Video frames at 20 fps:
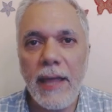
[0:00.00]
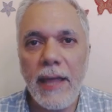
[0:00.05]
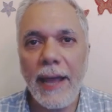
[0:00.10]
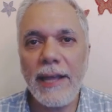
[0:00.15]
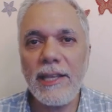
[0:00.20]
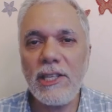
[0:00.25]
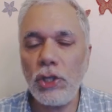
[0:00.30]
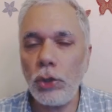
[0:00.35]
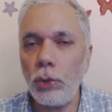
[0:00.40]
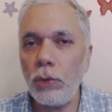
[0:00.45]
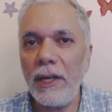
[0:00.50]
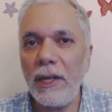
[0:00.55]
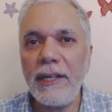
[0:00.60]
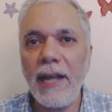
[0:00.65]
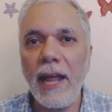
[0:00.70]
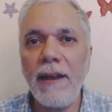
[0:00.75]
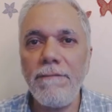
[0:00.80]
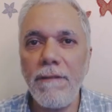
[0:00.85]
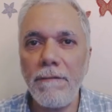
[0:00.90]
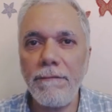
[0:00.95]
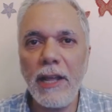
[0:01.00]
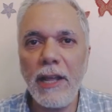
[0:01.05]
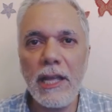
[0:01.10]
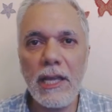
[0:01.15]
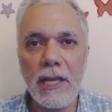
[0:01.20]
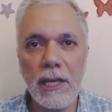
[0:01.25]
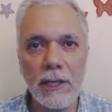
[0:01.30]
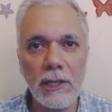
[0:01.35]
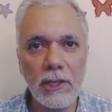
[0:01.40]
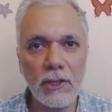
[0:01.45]
thanks to the 10
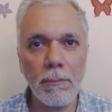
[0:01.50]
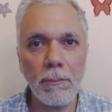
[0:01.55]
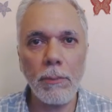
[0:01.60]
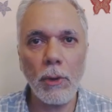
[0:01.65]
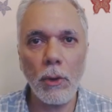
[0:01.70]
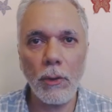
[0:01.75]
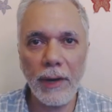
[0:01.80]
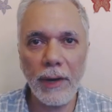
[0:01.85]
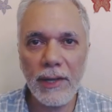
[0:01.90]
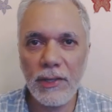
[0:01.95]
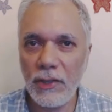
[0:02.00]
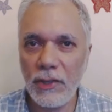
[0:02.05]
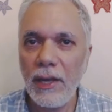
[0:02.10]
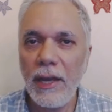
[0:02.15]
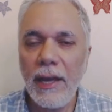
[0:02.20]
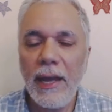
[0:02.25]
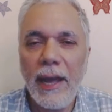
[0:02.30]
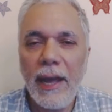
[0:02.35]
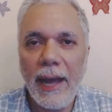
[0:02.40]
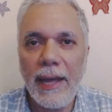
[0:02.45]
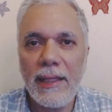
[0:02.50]
15 years of progress